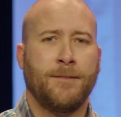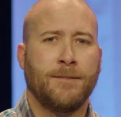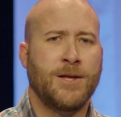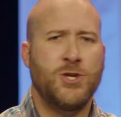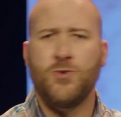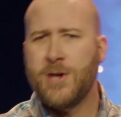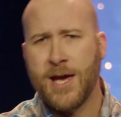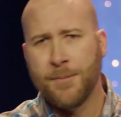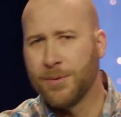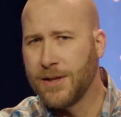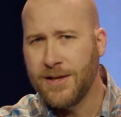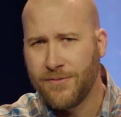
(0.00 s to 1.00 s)
Like, you
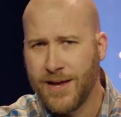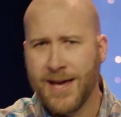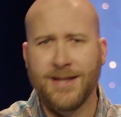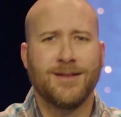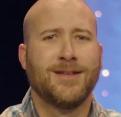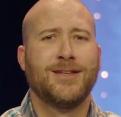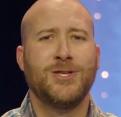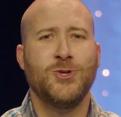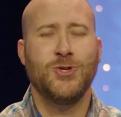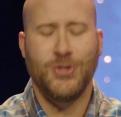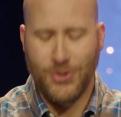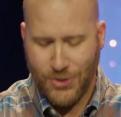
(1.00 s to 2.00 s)
can't believe that?
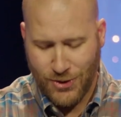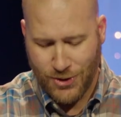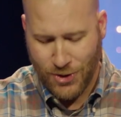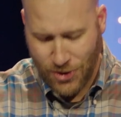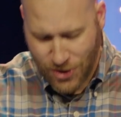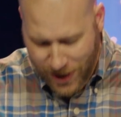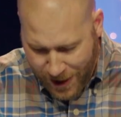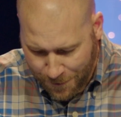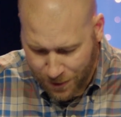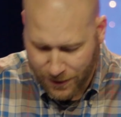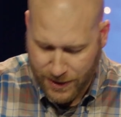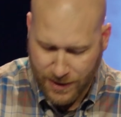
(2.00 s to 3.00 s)
You
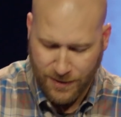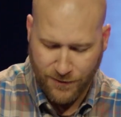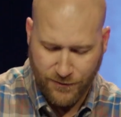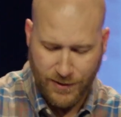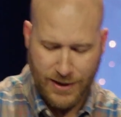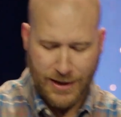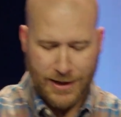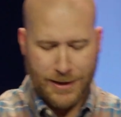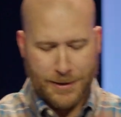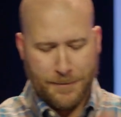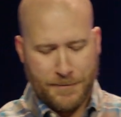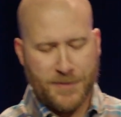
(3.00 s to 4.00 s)
can't believe
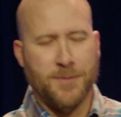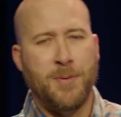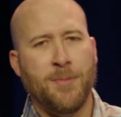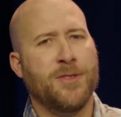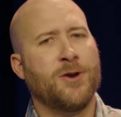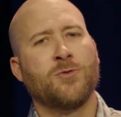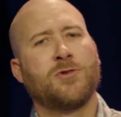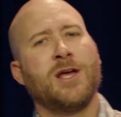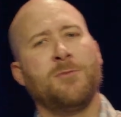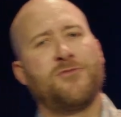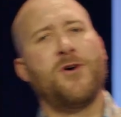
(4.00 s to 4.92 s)
that the people that don't claim to